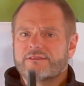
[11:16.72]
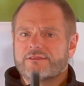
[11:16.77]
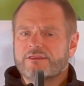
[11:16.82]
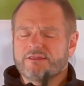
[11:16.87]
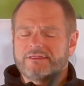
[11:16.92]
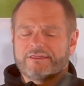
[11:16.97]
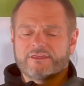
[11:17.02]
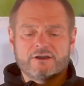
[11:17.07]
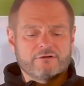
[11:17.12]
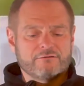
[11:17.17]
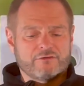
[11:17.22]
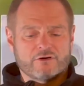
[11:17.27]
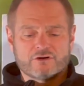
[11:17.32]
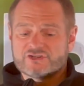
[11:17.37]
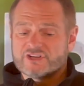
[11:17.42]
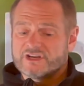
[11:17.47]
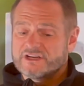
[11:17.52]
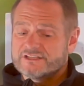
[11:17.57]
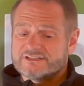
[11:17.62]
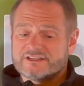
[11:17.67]
The thinner
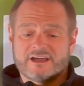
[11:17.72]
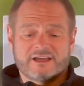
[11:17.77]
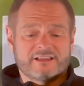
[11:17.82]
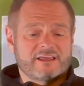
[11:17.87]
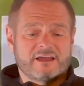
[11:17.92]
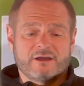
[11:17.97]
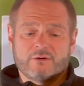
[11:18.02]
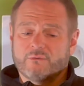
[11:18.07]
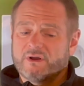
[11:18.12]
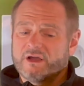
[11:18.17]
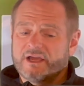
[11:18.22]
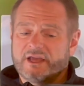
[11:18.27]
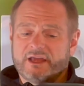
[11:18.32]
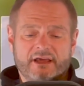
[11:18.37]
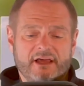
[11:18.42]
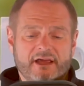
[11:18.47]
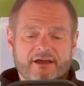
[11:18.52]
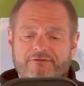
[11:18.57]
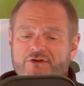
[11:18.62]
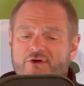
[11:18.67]
version is not that way.
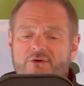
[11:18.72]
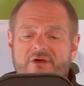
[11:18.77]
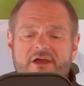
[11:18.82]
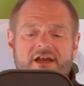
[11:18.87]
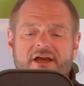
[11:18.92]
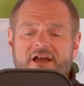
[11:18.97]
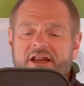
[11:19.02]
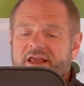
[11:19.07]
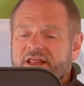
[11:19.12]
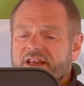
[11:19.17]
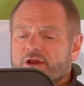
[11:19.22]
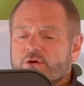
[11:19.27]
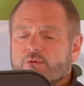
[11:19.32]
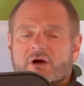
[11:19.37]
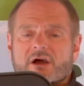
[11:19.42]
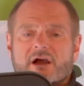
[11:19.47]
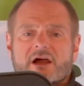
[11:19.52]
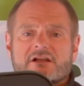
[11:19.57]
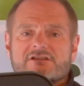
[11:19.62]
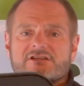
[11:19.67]
If you get it
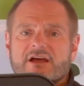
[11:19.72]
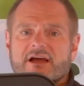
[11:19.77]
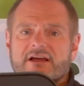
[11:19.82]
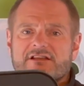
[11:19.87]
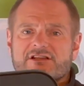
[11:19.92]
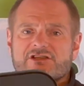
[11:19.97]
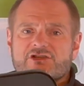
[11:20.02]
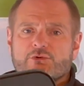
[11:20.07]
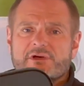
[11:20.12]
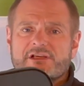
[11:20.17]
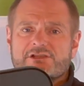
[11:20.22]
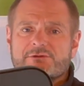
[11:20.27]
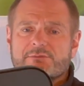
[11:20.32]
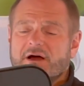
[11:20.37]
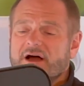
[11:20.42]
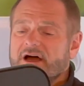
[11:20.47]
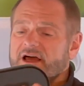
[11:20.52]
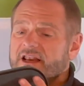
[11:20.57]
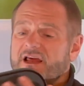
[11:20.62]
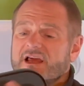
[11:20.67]
anywhere outside the sweet
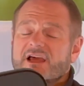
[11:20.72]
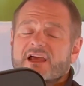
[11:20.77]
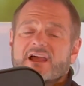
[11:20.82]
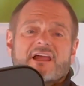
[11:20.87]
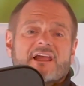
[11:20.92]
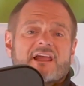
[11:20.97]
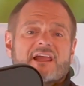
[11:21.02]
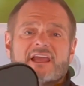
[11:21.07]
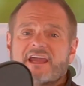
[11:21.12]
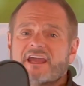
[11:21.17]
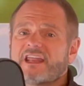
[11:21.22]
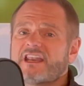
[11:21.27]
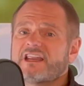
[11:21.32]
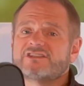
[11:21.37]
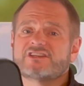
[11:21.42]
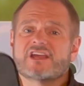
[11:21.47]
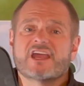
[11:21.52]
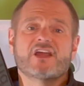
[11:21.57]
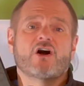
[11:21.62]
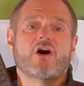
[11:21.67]
spot, it is
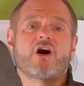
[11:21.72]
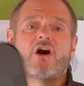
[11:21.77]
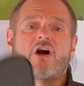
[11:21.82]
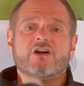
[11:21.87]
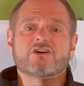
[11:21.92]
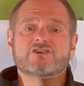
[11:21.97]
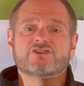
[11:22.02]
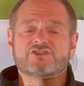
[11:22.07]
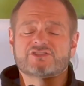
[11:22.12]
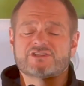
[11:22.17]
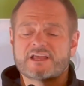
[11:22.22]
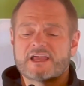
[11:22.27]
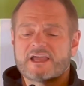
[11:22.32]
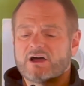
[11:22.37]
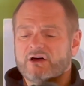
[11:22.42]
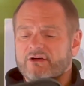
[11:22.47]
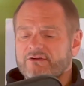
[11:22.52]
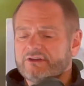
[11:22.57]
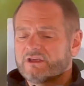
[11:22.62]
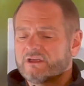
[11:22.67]
a harsh
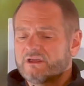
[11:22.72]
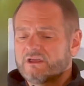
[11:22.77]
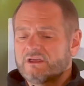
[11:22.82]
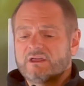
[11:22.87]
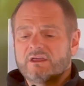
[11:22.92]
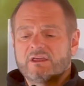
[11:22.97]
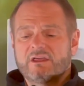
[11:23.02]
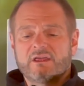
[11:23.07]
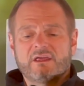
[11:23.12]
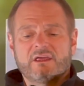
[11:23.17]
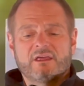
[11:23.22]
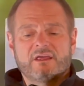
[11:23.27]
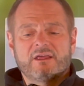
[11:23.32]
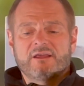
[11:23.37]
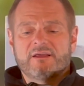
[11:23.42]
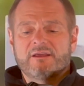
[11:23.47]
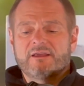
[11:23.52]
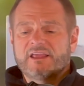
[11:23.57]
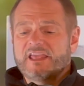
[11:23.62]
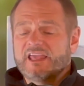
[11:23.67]
sound.
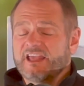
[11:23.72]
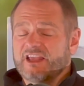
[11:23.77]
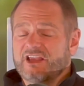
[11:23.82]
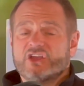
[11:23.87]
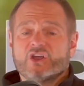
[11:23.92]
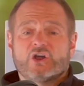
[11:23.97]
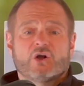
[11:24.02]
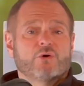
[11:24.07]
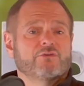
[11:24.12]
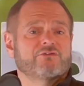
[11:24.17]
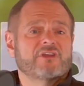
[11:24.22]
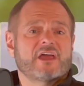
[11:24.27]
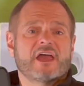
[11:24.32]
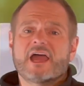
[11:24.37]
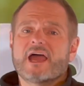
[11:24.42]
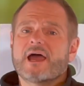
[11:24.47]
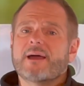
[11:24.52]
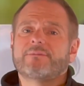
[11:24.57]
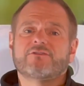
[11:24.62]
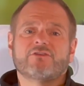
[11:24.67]
It goes
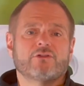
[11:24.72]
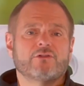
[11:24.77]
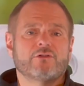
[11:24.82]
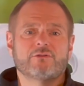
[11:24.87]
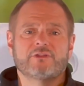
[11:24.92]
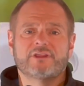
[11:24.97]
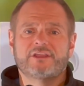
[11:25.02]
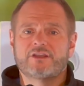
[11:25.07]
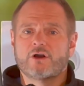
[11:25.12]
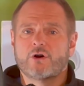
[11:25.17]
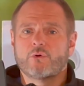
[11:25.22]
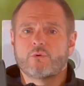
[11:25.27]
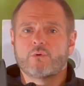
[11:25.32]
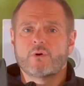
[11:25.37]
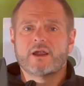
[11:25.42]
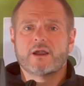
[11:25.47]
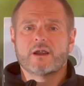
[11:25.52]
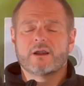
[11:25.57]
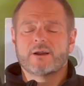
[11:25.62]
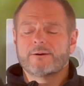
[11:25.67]
absolutely
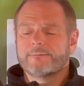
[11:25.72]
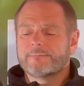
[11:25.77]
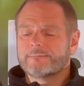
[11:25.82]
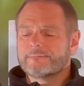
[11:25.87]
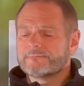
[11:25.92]
nowhere.